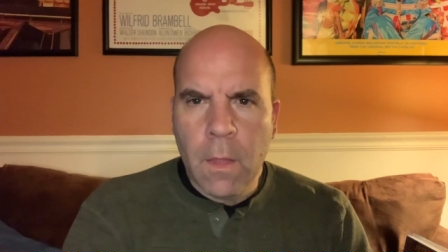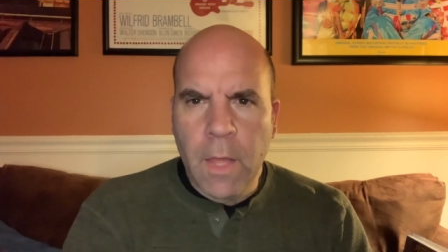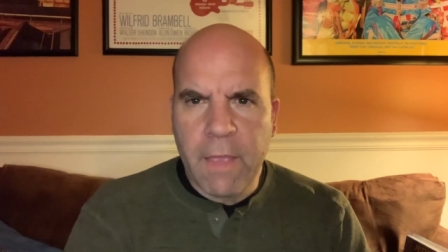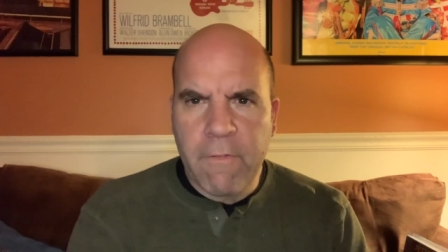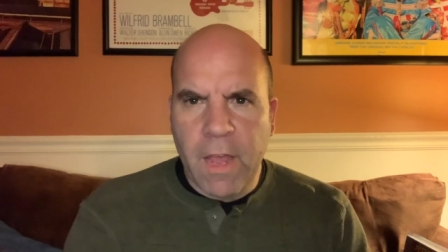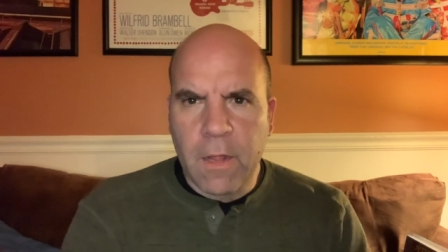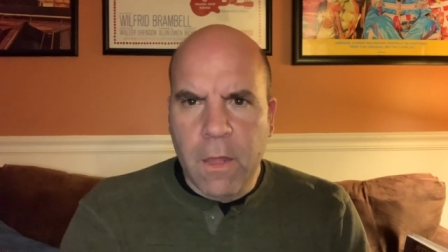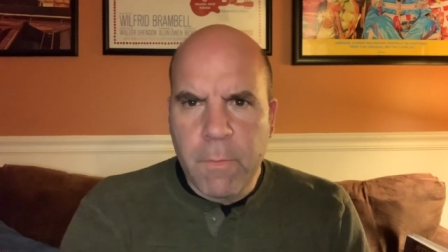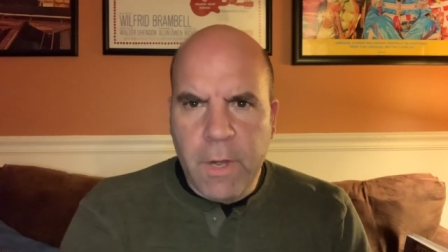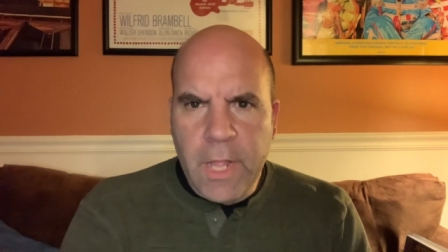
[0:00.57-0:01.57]
Hey vinyl
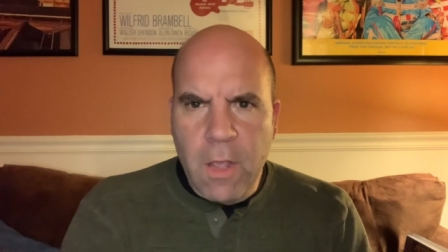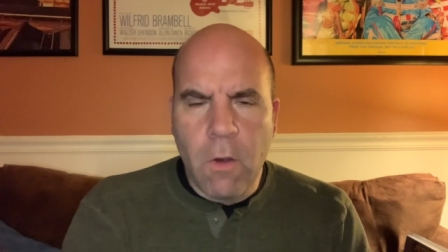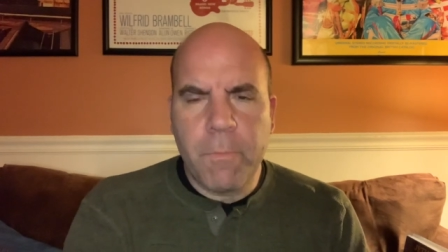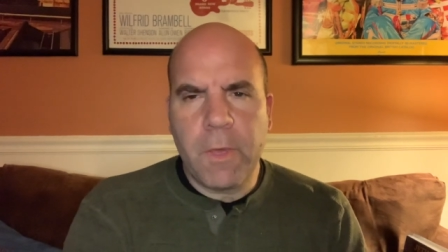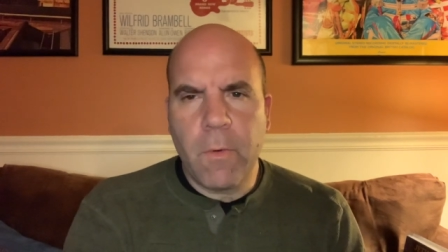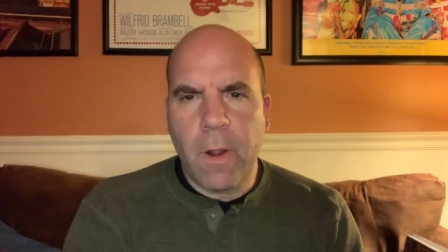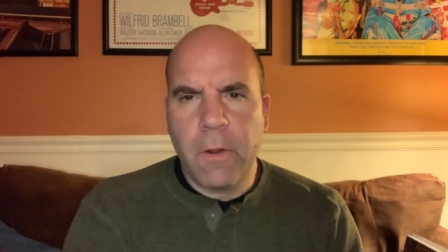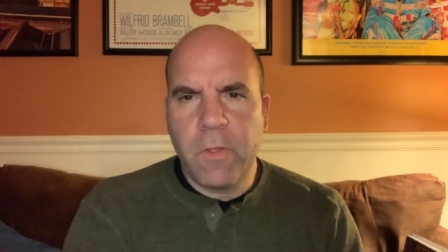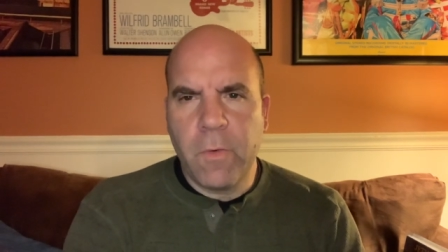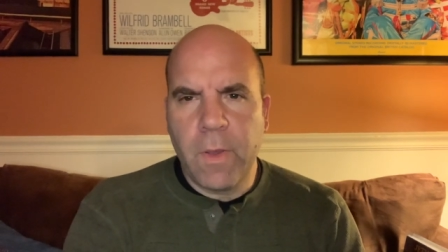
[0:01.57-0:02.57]
community, hope you are
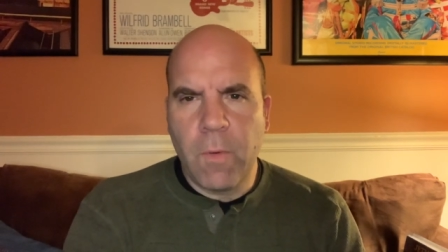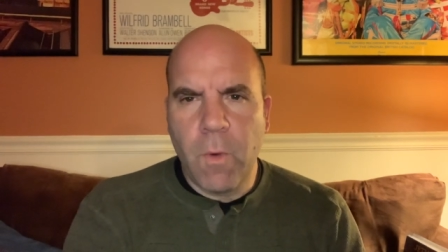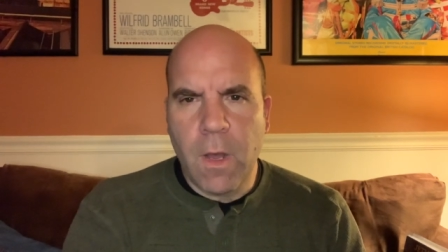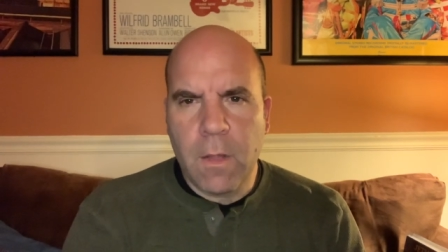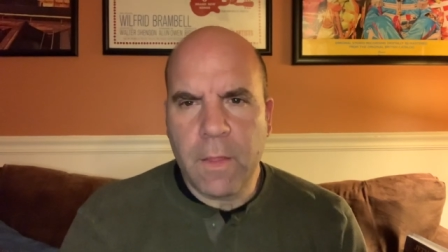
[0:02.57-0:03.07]
doing well.